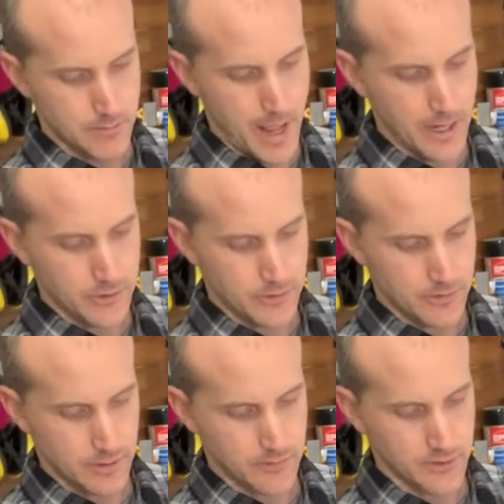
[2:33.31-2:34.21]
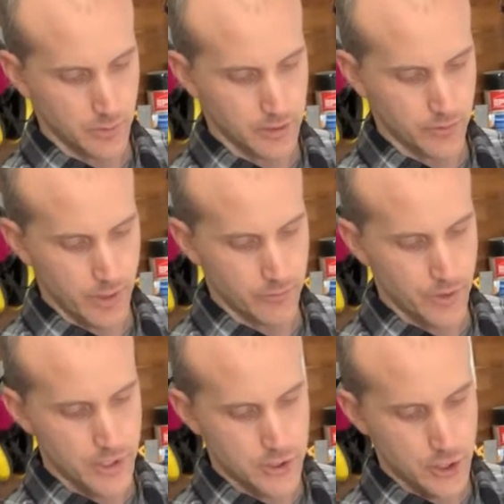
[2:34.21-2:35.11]
match in this 1-to-1
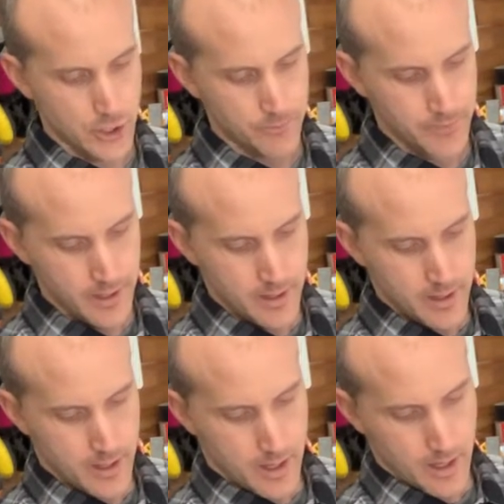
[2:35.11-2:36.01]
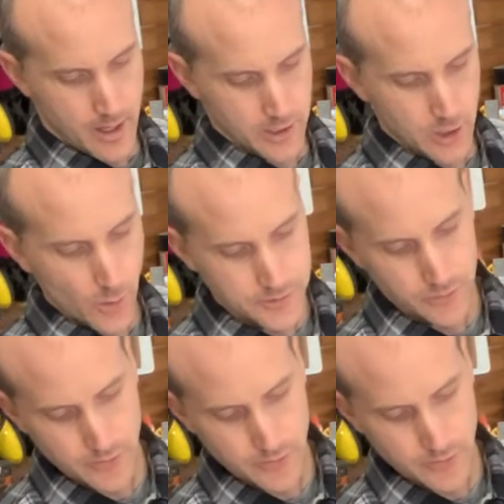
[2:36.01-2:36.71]
ratio. You always use the